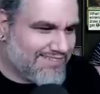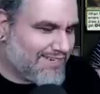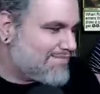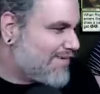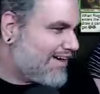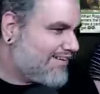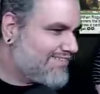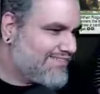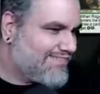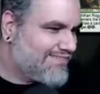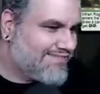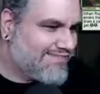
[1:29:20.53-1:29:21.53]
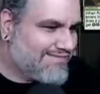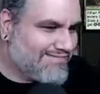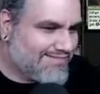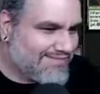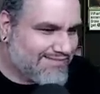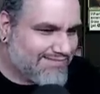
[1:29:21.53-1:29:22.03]
Doesn't matter.
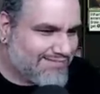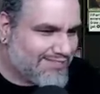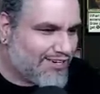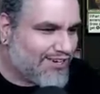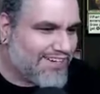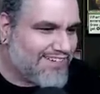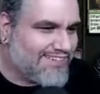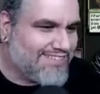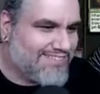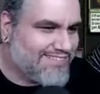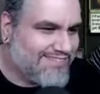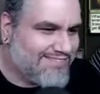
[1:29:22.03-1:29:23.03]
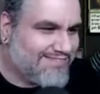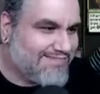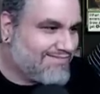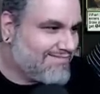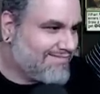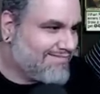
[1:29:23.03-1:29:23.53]
It's all good.
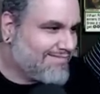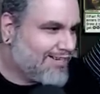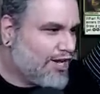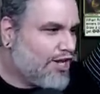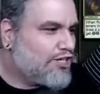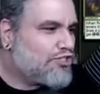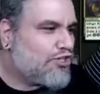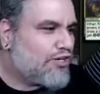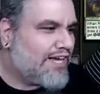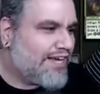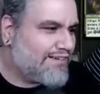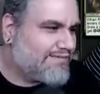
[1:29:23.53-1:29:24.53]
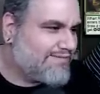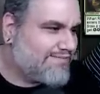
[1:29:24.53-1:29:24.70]
It's okay.